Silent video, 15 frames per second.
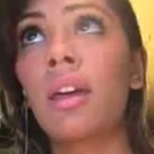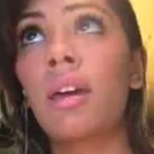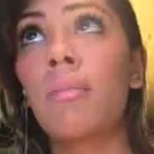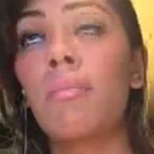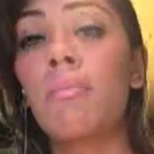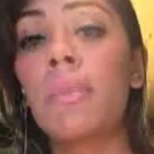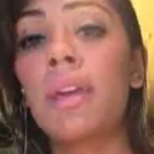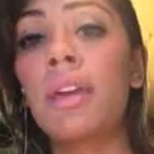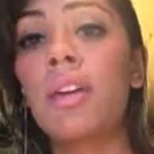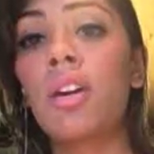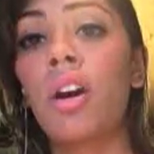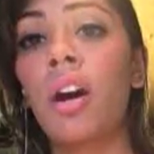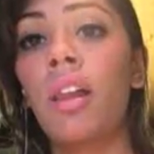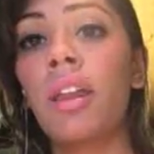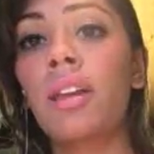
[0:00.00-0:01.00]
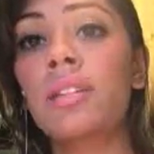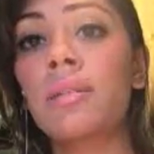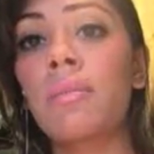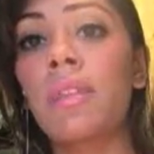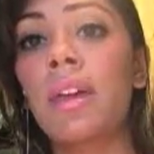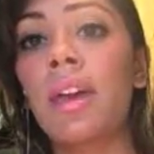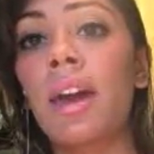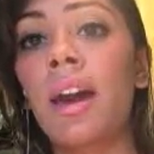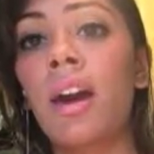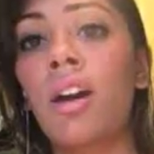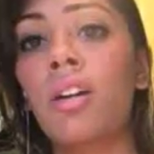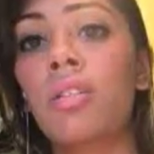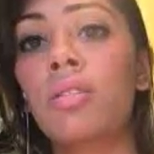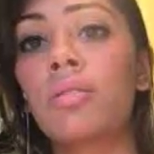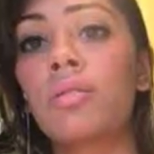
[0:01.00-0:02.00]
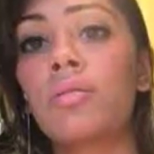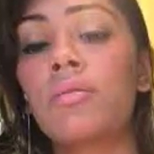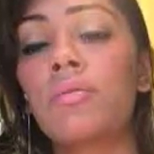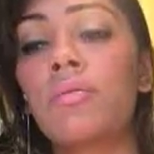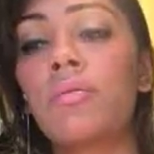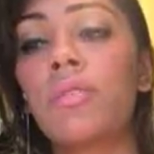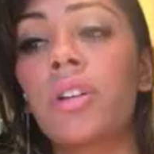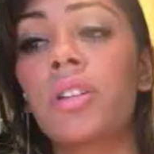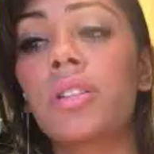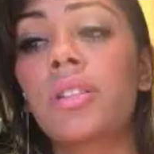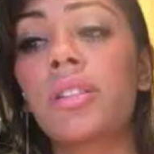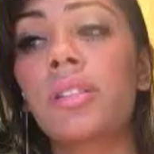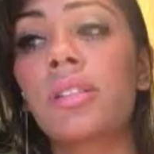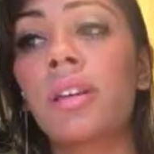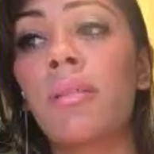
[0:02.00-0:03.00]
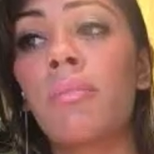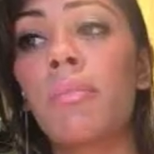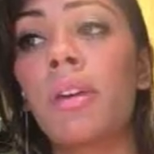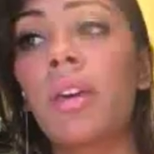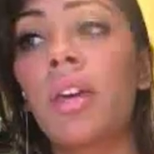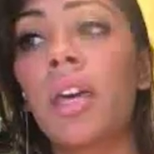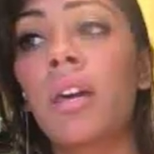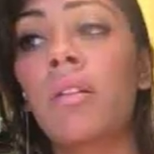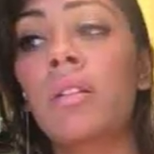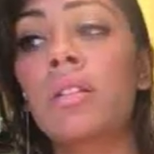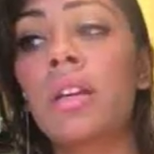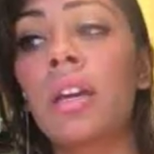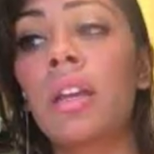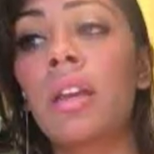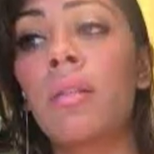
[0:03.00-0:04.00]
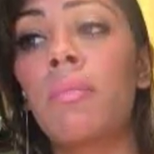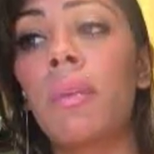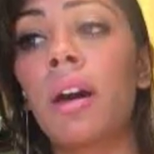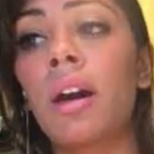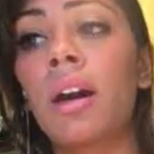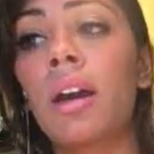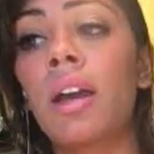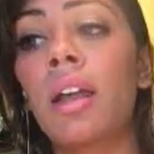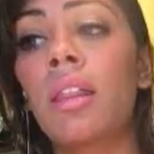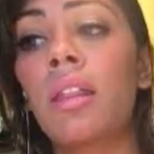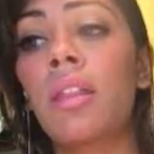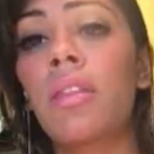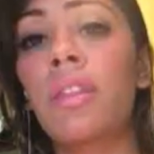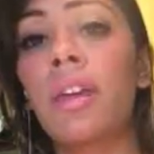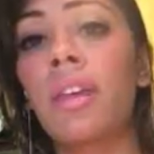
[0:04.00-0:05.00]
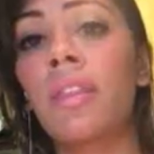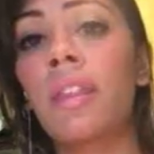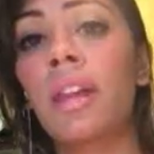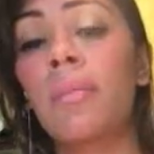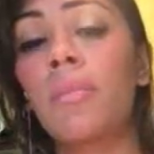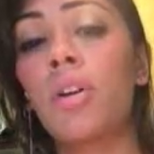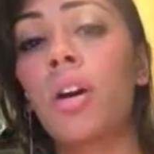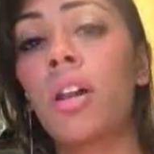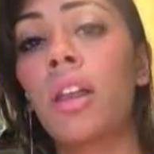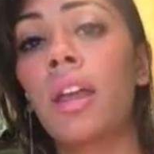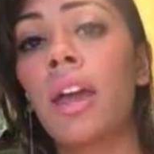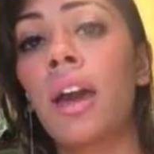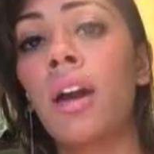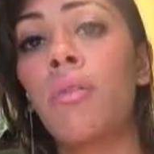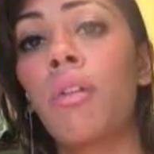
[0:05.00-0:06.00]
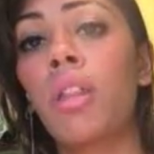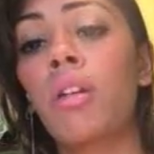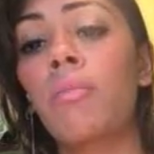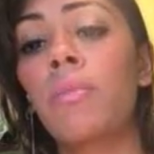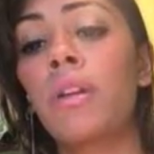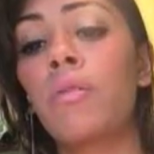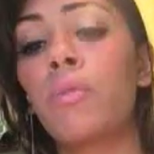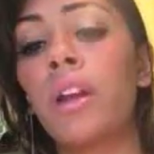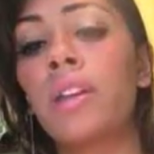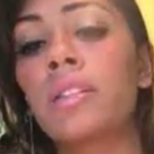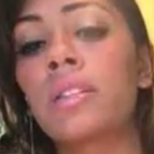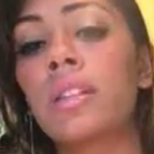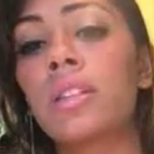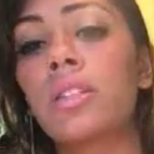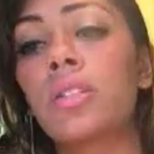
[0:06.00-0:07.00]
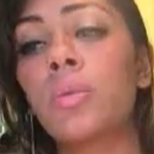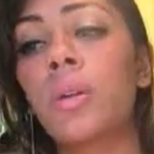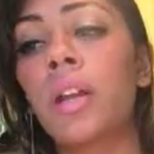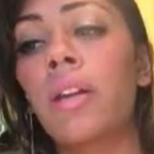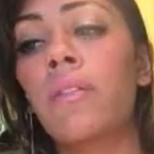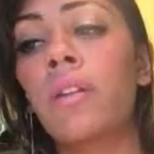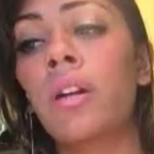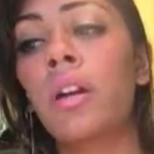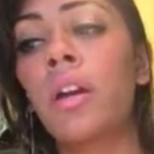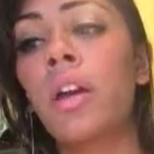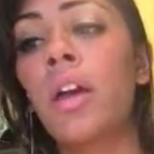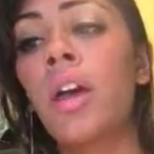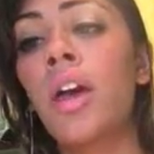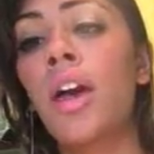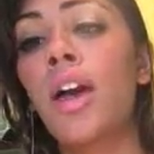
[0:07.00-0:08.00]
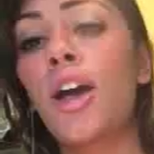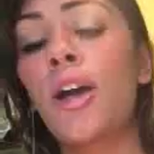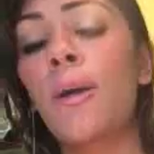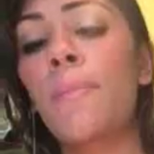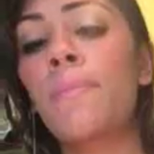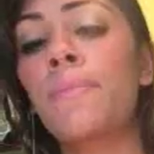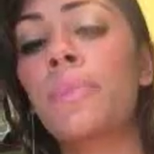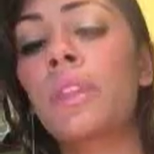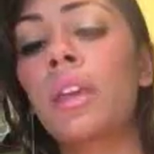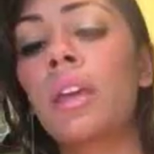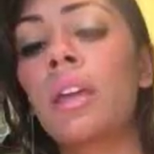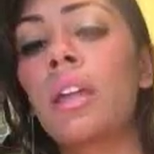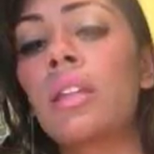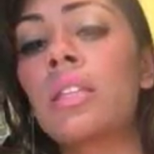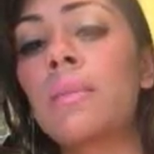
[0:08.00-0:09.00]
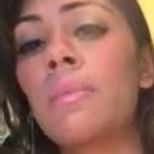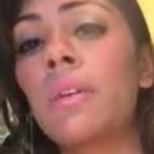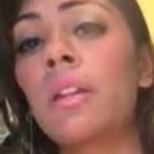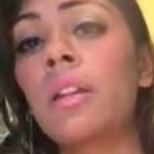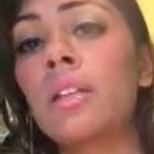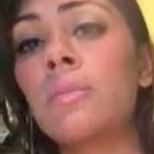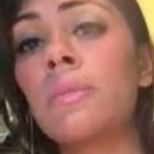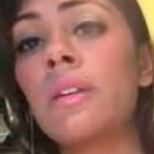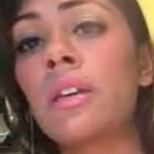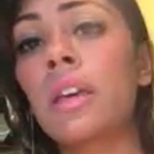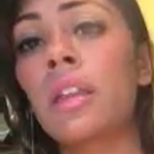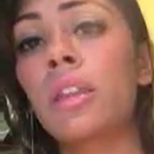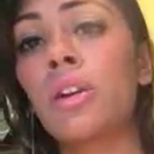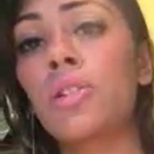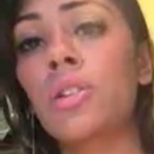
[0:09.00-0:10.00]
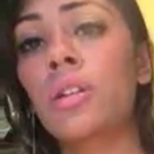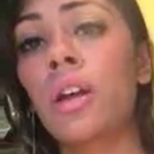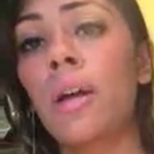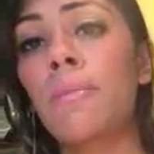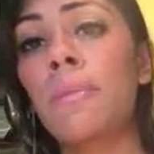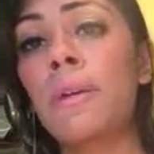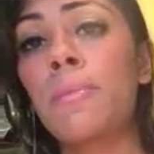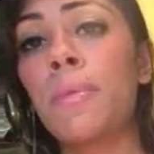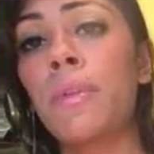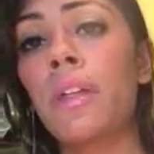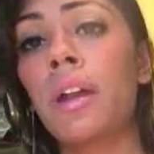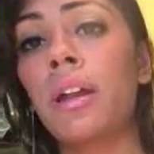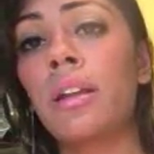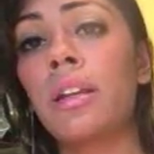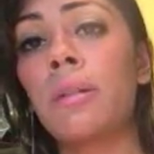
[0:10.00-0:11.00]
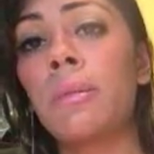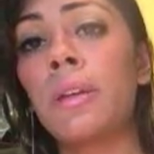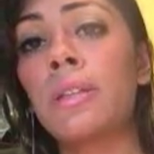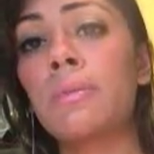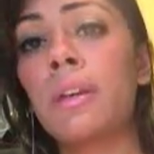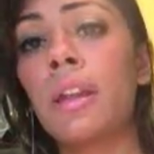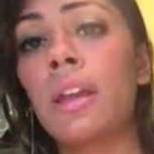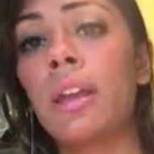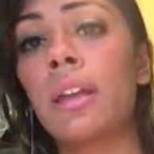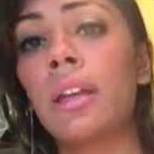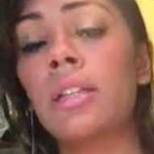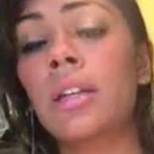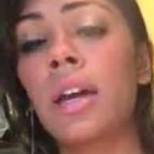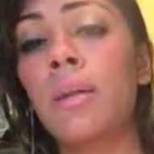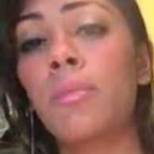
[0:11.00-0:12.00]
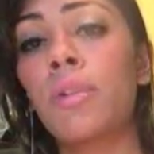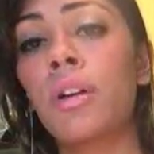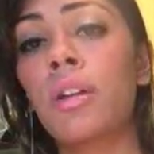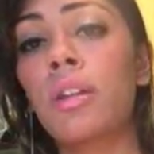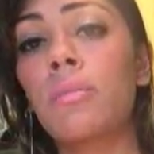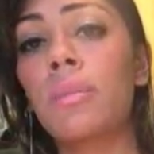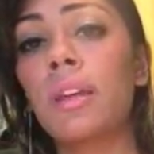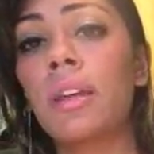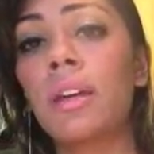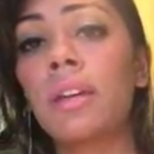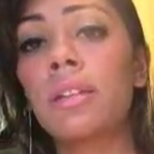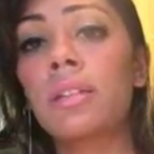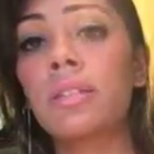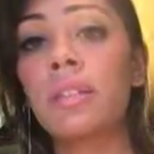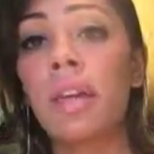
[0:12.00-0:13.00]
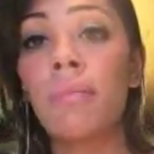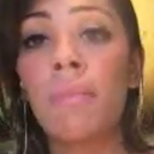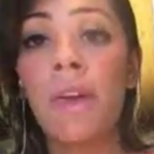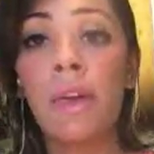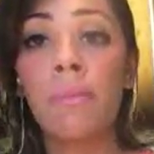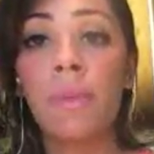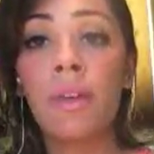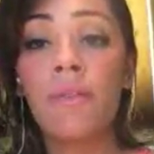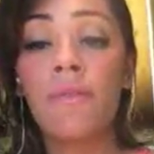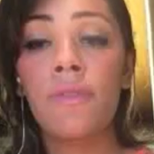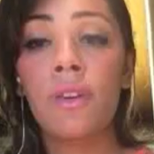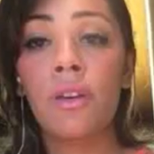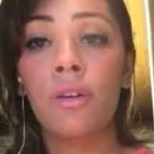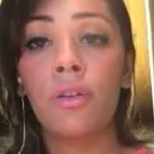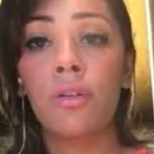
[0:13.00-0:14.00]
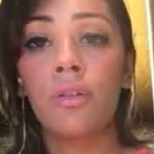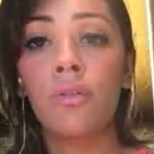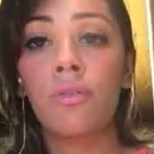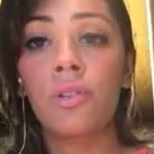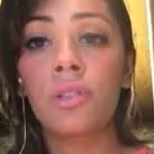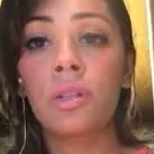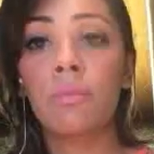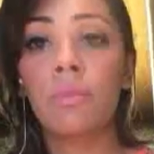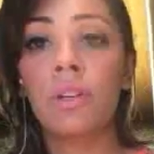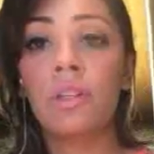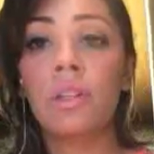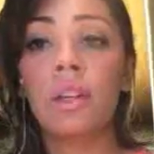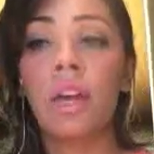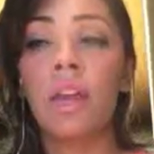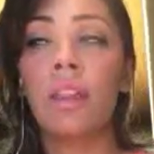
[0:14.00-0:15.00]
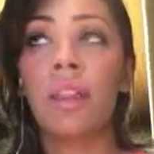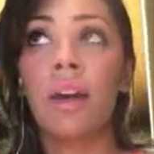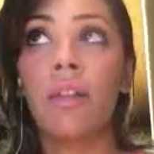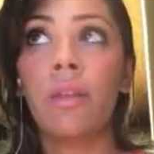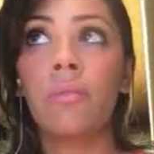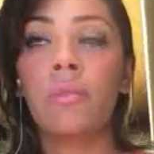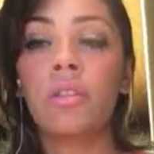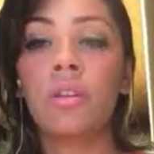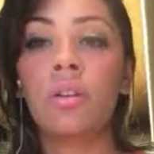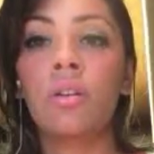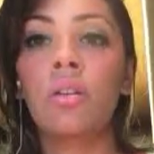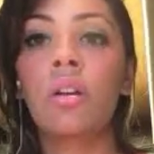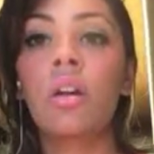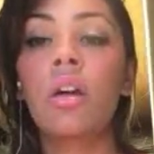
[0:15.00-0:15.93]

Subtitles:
me calling something out versus them being irritated by the thing that I'm calling out, whether it be racist or whatever, typically speaking, those are not people that I need to be spending any time with, because they make me feel, for some reason I allow them to,